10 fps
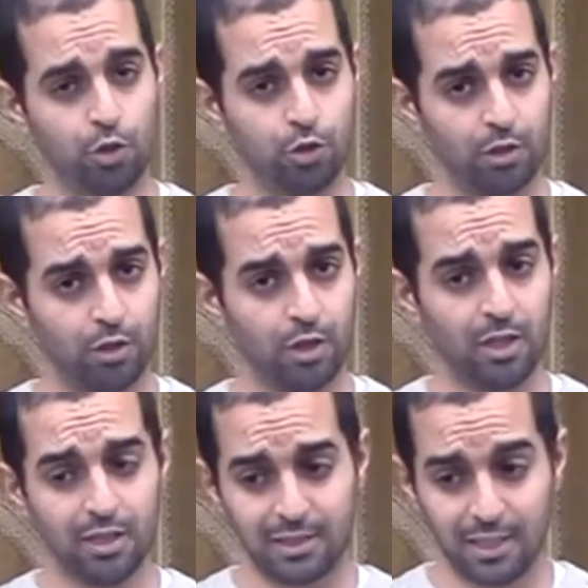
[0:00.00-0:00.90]
you to
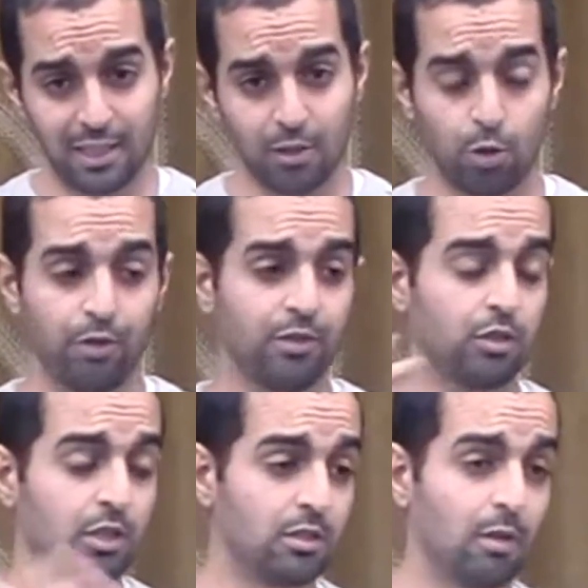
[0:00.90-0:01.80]
sit, or if you
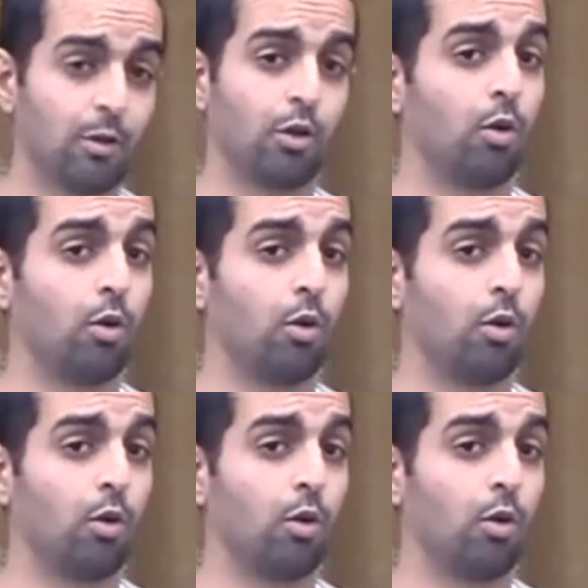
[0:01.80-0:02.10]
see someone